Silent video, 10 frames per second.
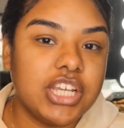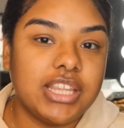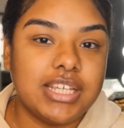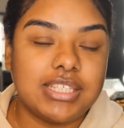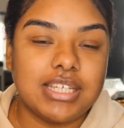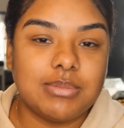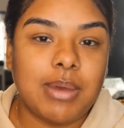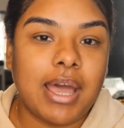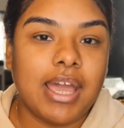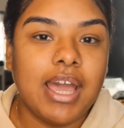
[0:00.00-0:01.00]
This is
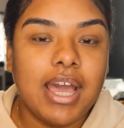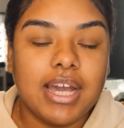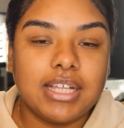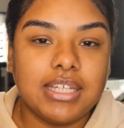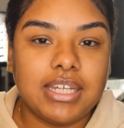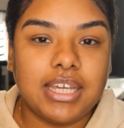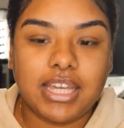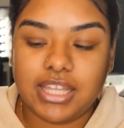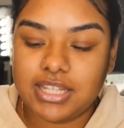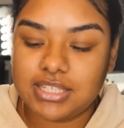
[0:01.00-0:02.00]
by
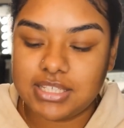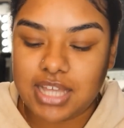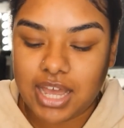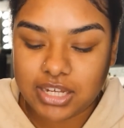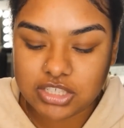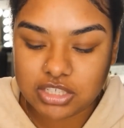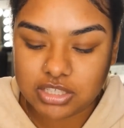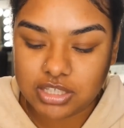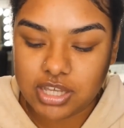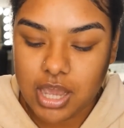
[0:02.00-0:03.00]
Clinique, and this is
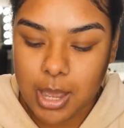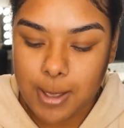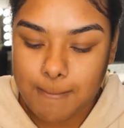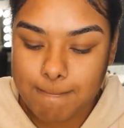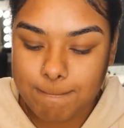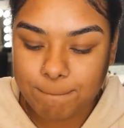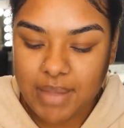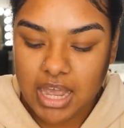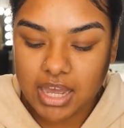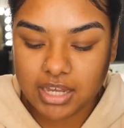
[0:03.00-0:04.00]
actually
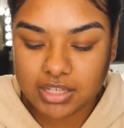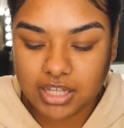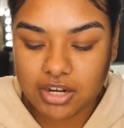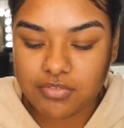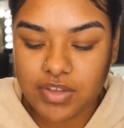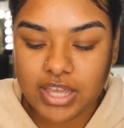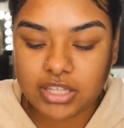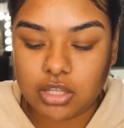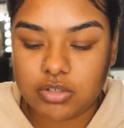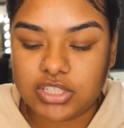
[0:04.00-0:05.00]
a
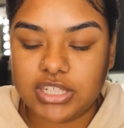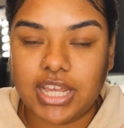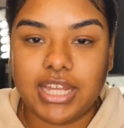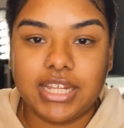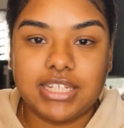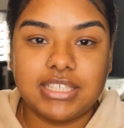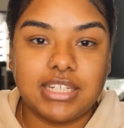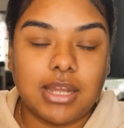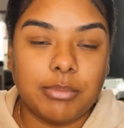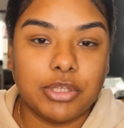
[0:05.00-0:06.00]
clarifying lotion, and it is
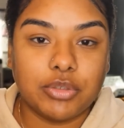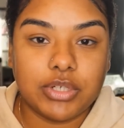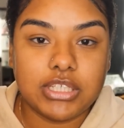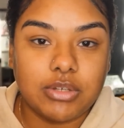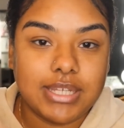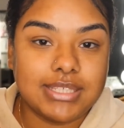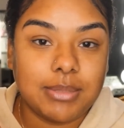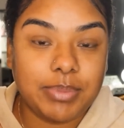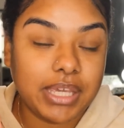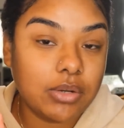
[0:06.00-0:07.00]
the number 3, so it's
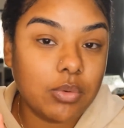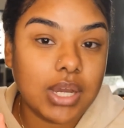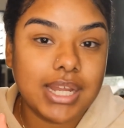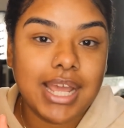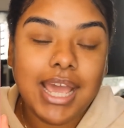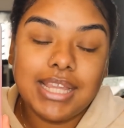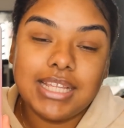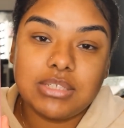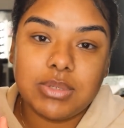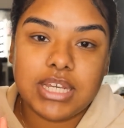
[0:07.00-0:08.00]
the pink one.
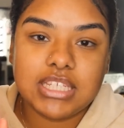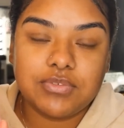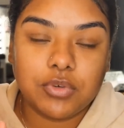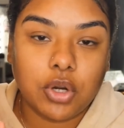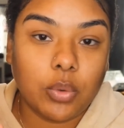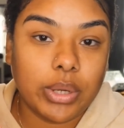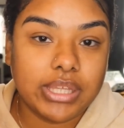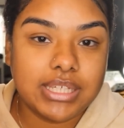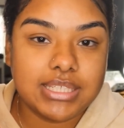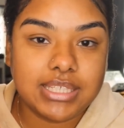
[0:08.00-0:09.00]
This one is for
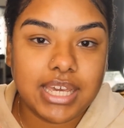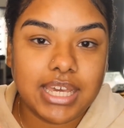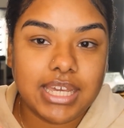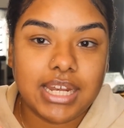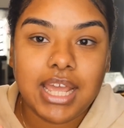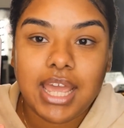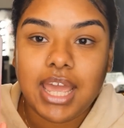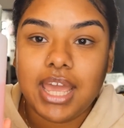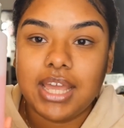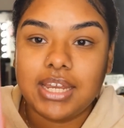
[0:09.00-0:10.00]
oily skin,
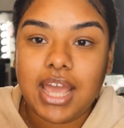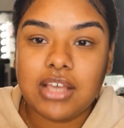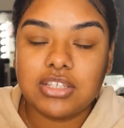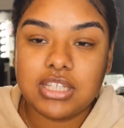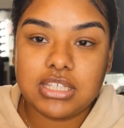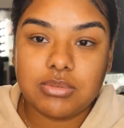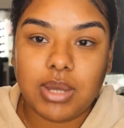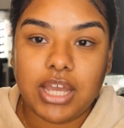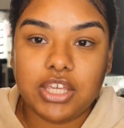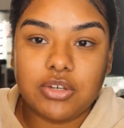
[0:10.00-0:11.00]
and yeah, so this is
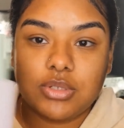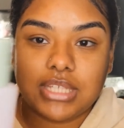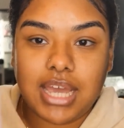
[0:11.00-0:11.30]
what I use.